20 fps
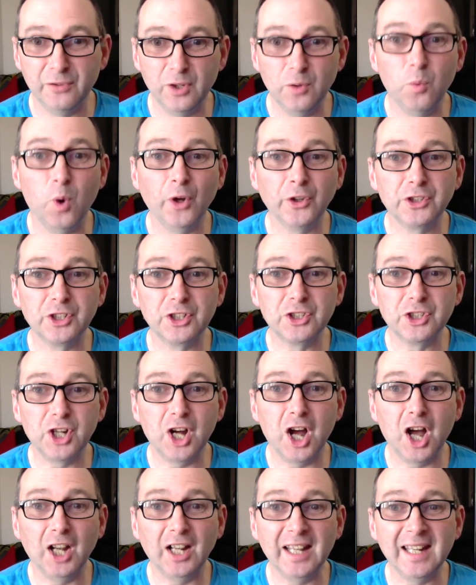want a
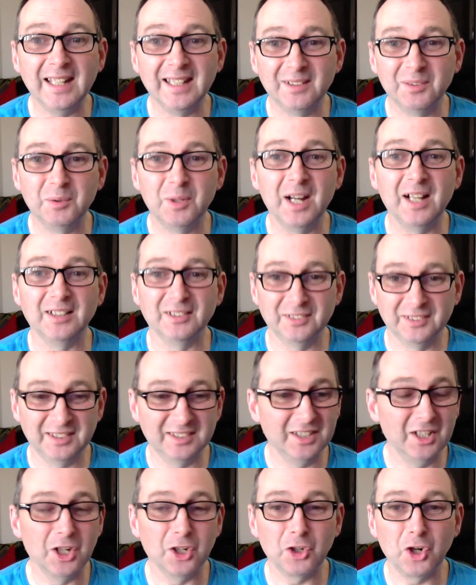Charlie, well,
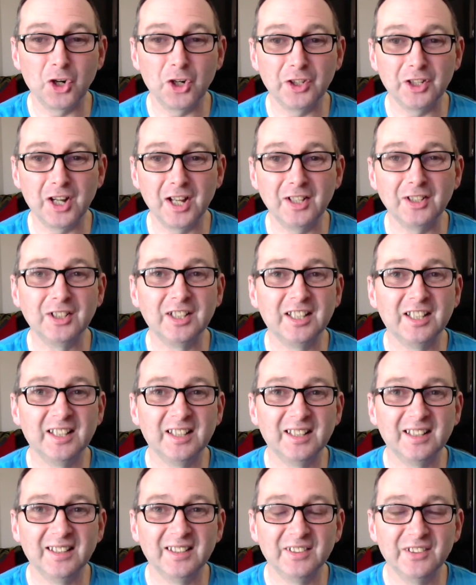a crocodile,
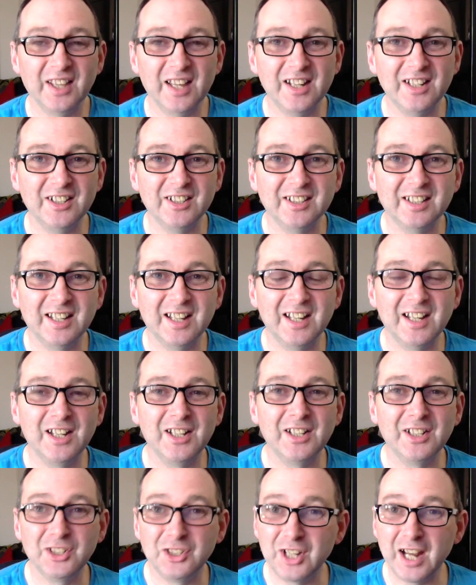
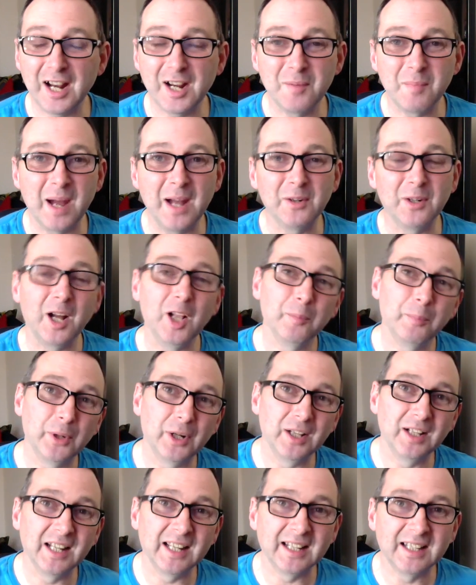then check them out. I'll
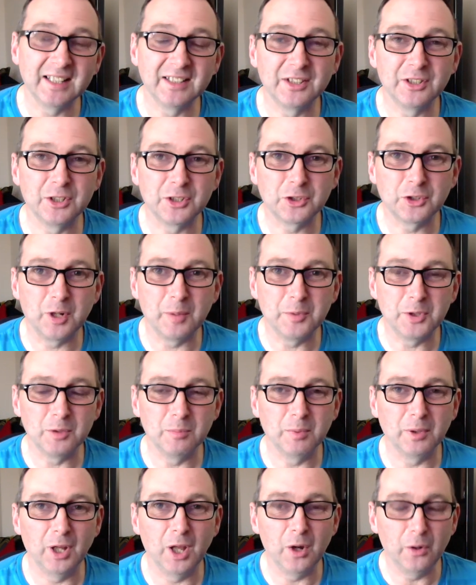put a link in the
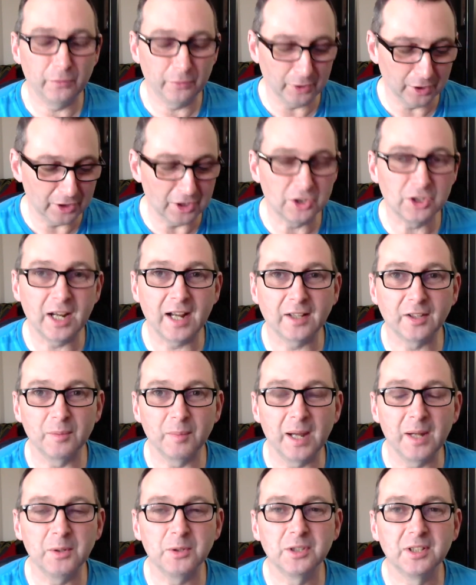description below for you to check
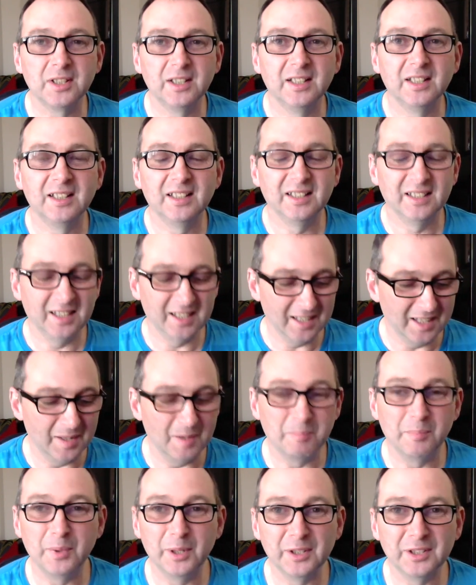them out.
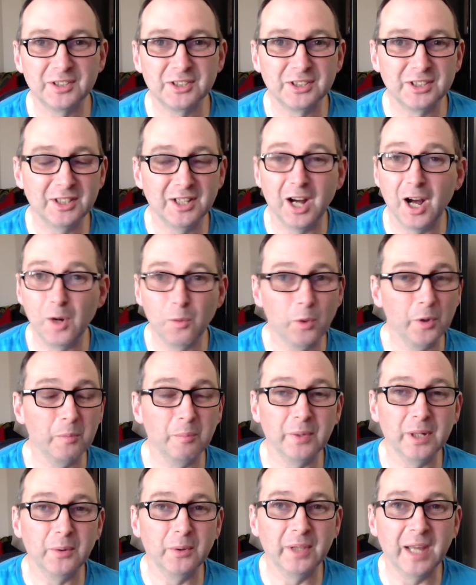But I
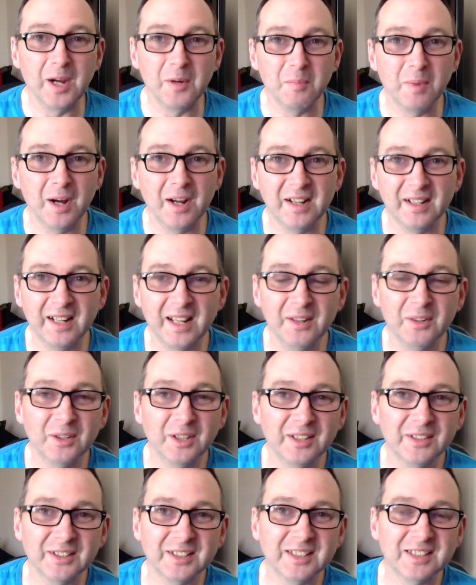wouldn't be without mine now.
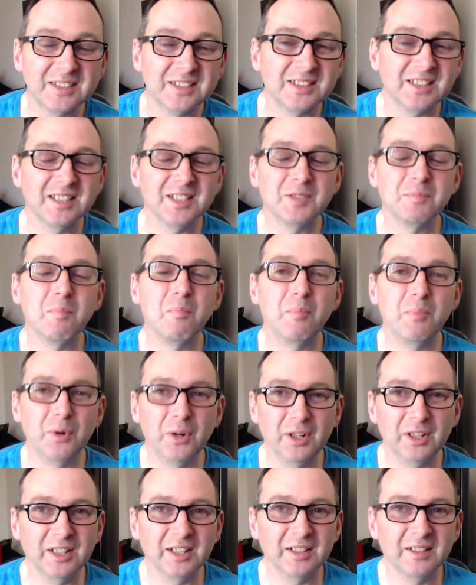I think it's
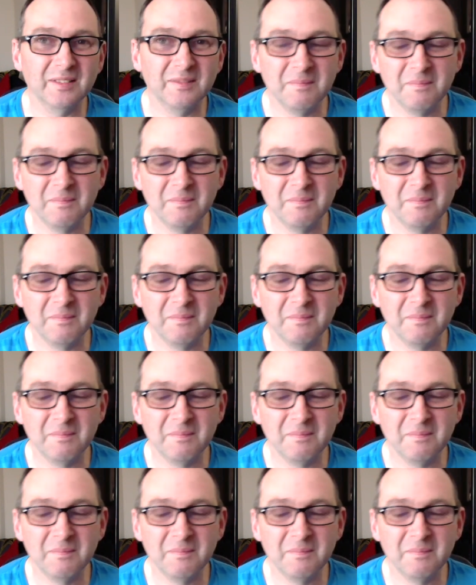brilliant.